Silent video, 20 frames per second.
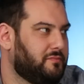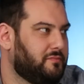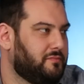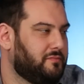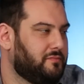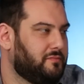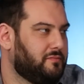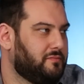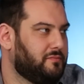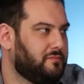
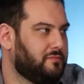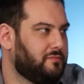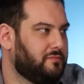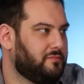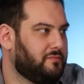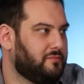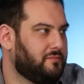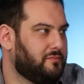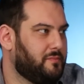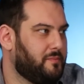
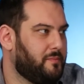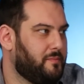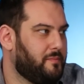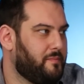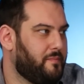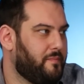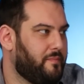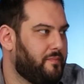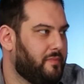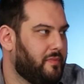
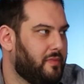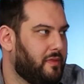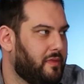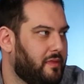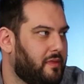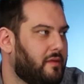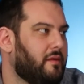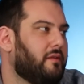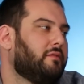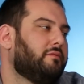
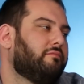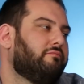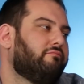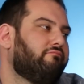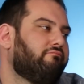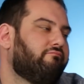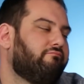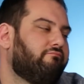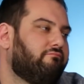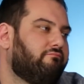
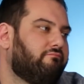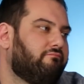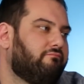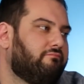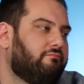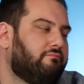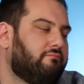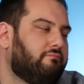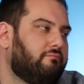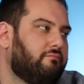
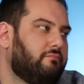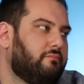(silent)